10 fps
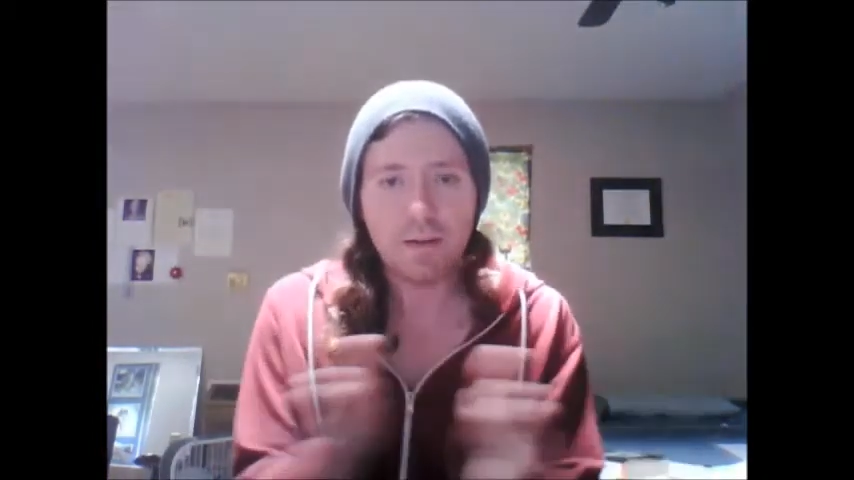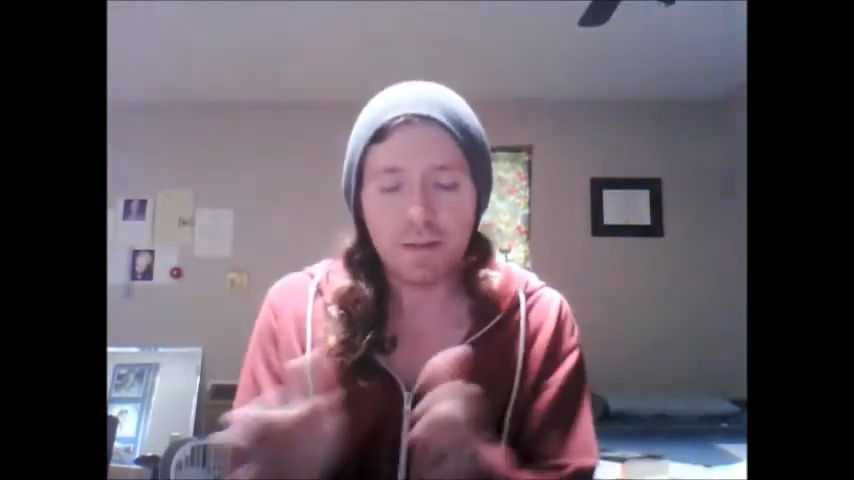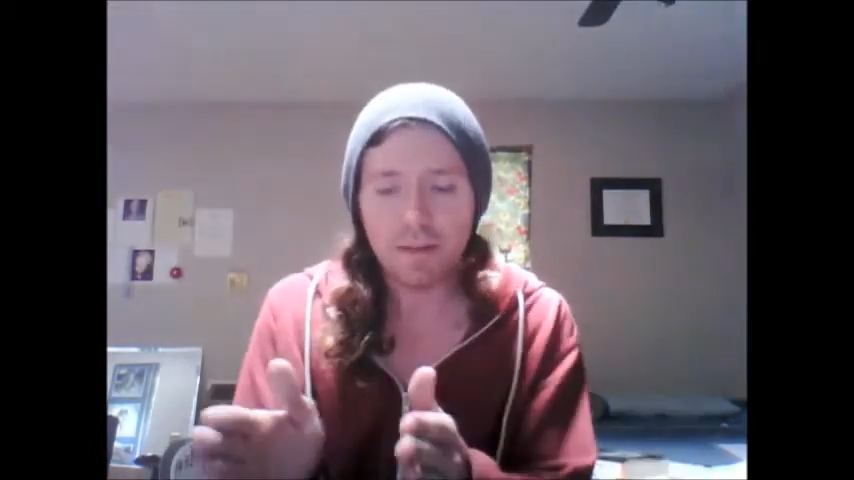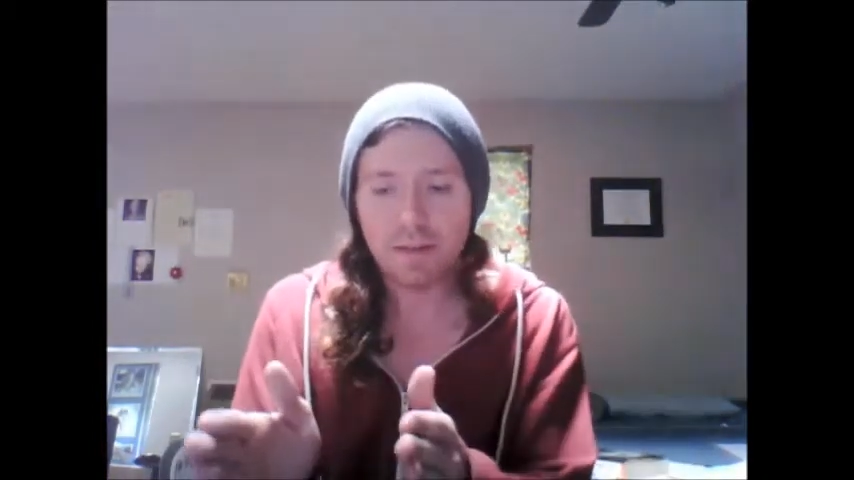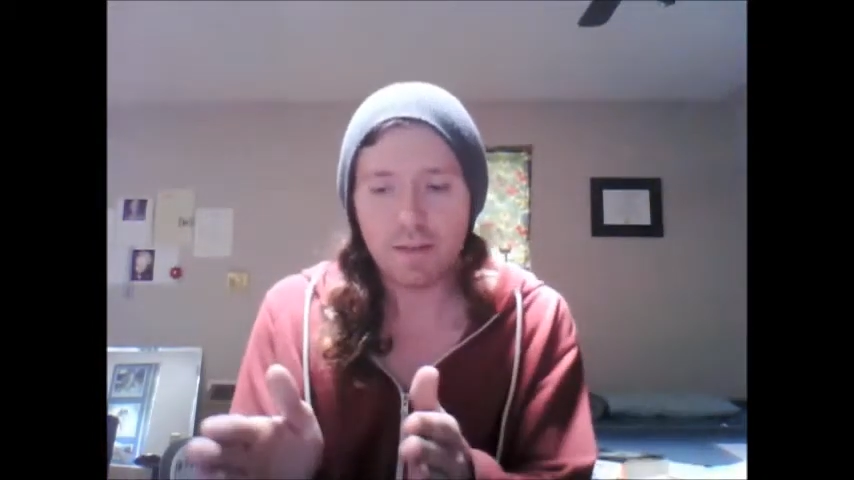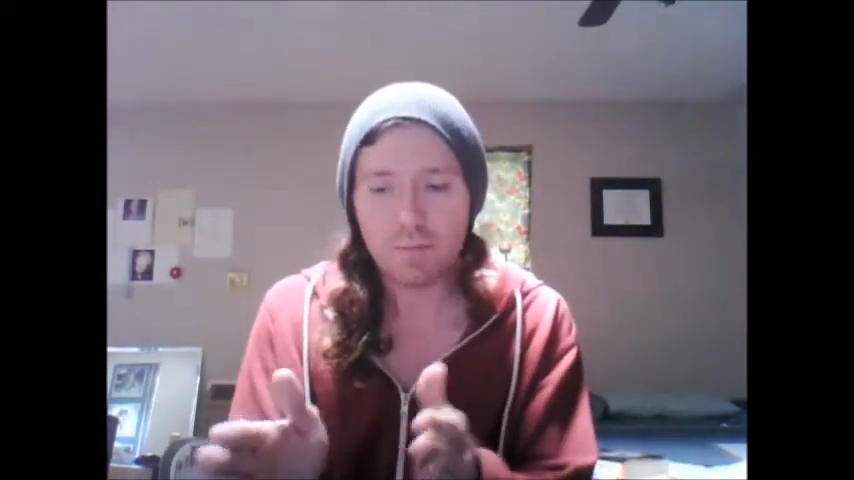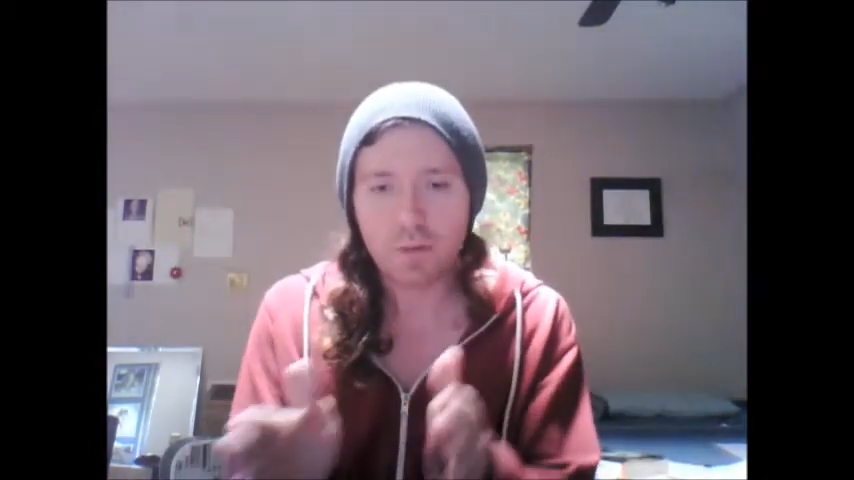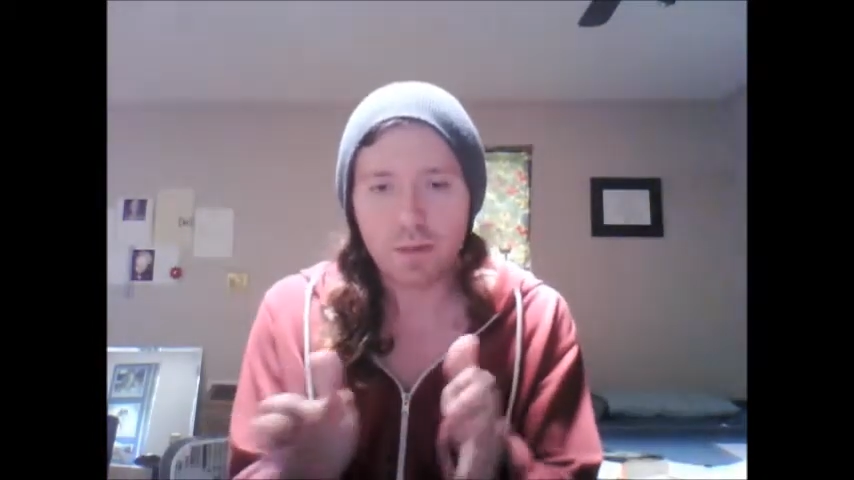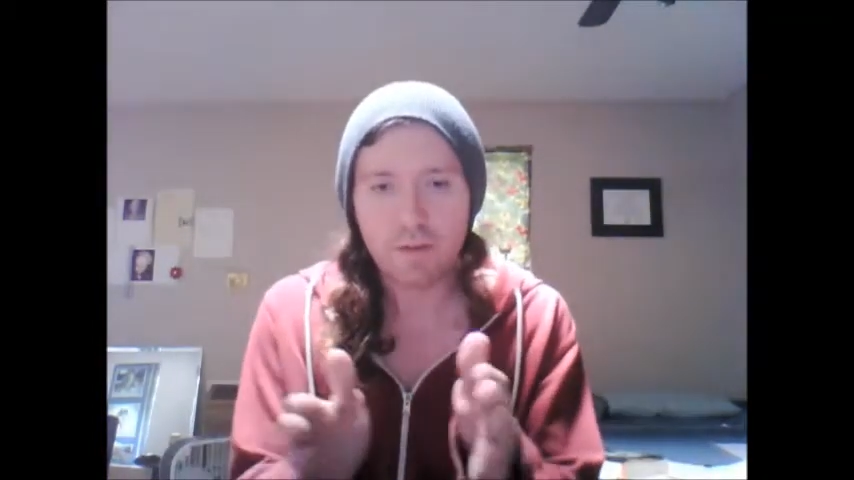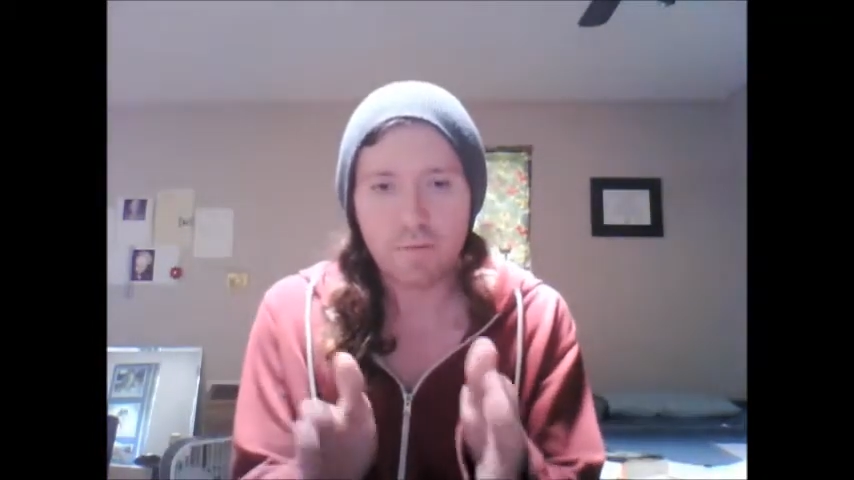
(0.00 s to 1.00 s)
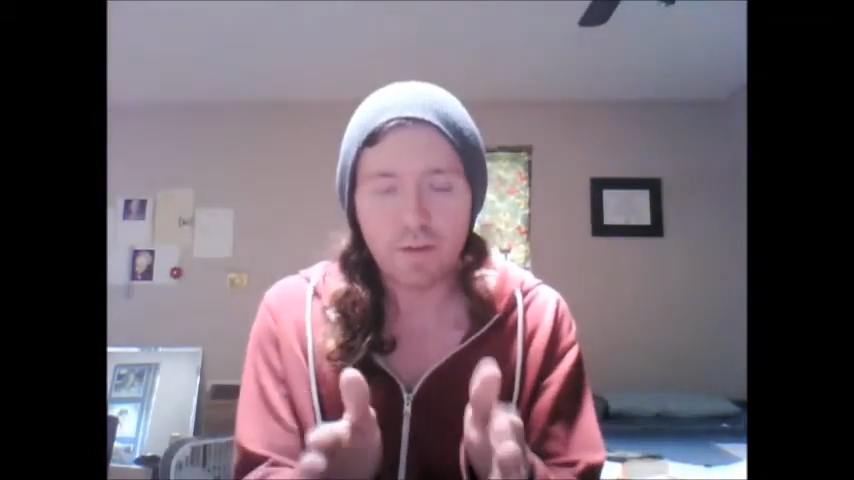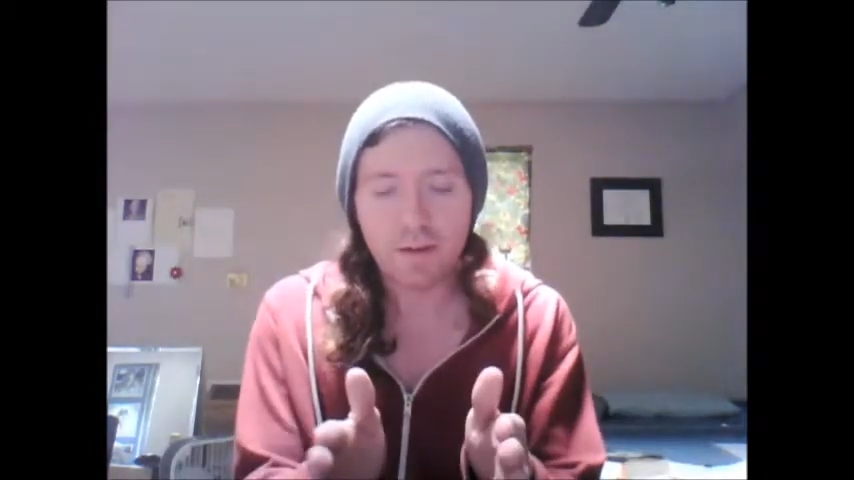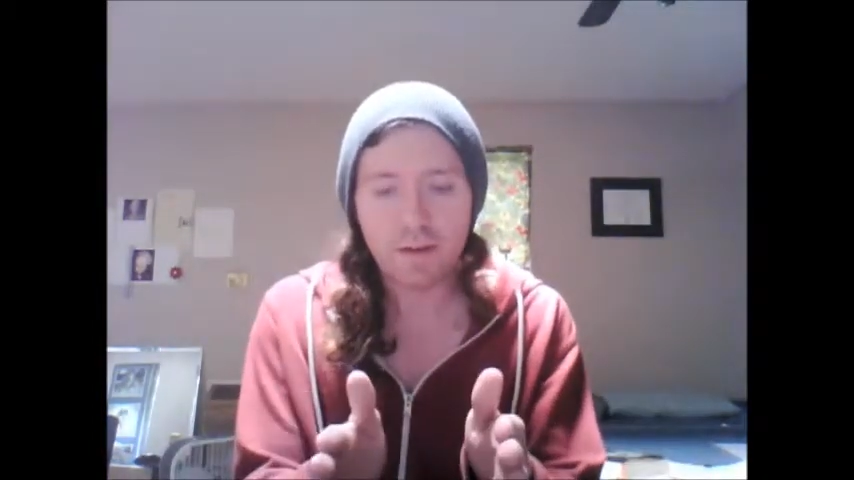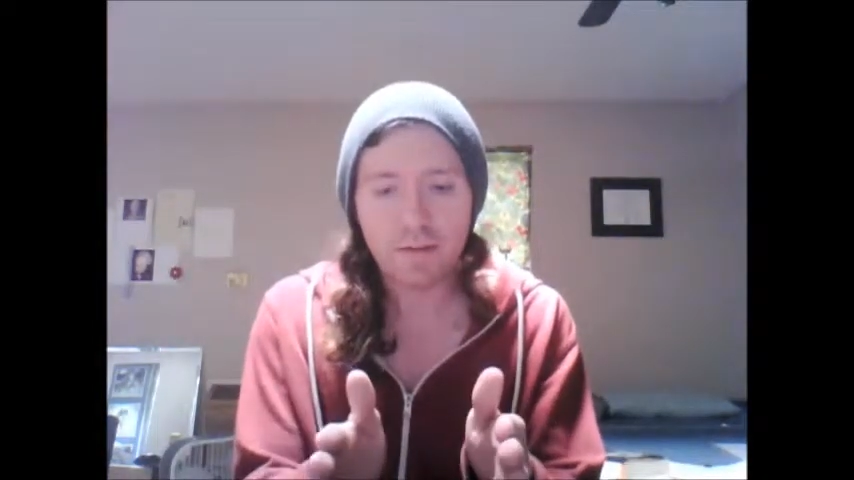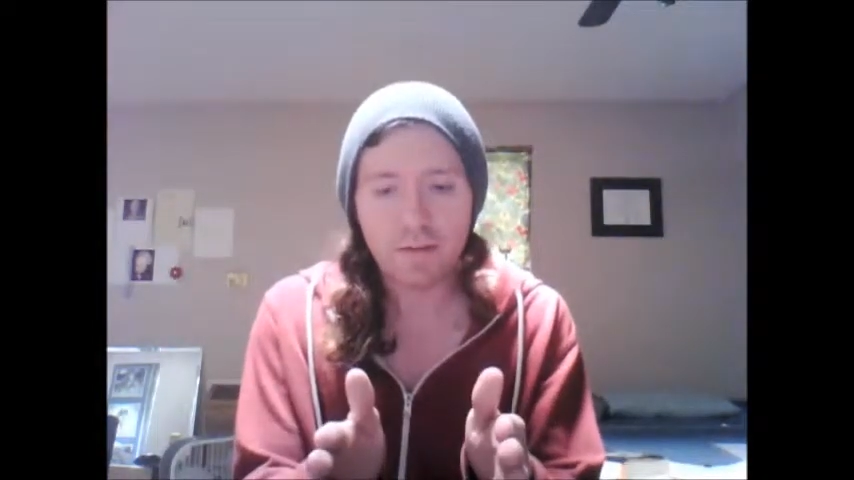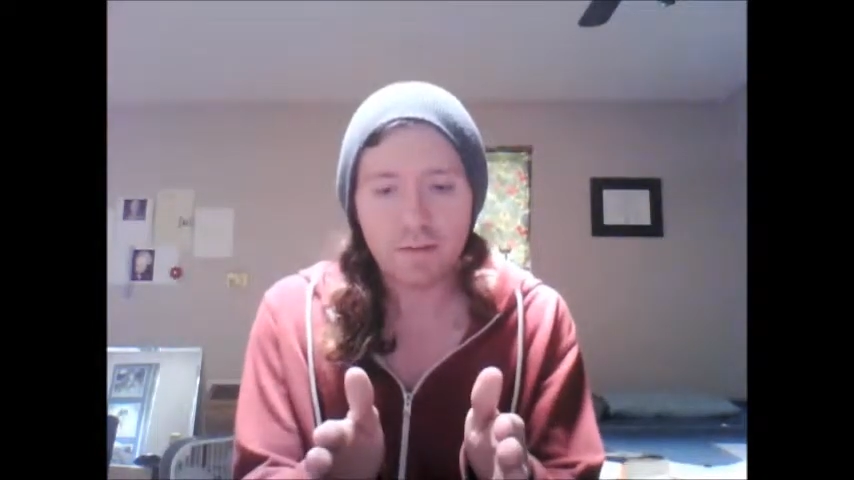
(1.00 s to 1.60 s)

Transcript: and then we're gonna find